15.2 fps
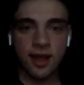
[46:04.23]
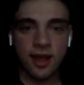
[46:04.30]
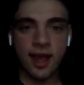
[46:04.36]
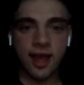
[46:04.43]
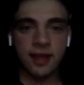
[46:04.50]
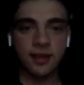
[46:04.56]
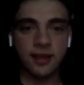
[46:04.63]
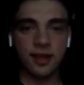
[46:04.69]

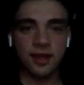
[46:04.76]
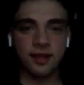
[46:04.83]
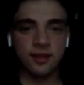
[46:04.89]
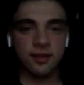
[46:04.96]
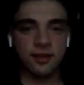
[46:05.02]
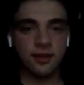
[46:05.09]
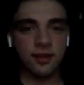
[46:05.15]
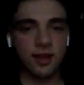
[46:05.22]
And,
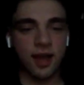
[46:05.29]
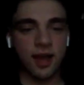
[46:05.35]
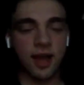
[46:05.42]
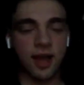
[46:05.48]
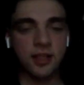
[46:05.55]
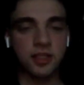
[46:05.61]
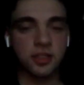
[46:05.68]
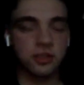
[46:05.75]
like,
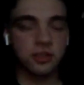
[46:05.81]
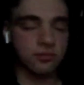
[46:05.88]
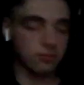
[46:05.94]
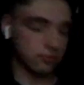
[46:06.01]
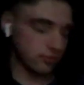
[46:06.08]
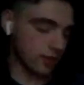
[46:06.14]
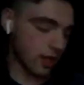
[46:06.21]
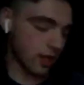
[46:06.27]
I just,
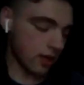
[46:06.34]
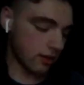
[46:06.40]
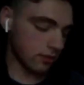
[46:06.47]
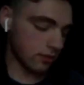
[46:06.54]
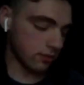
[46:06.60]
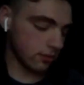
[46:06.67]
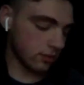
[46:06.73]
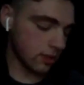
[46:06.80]
yeah,
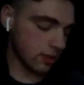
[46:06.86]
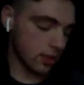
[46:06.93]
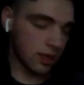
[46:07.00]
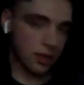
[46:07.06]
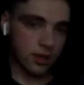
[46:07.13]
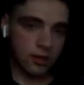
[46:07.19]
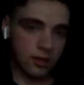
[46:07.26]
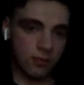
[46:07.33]

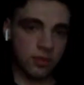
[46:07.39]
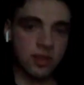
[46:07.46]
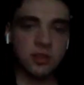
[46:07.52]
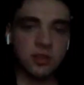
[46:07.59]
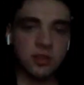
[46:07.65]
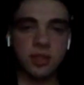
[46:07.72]
there's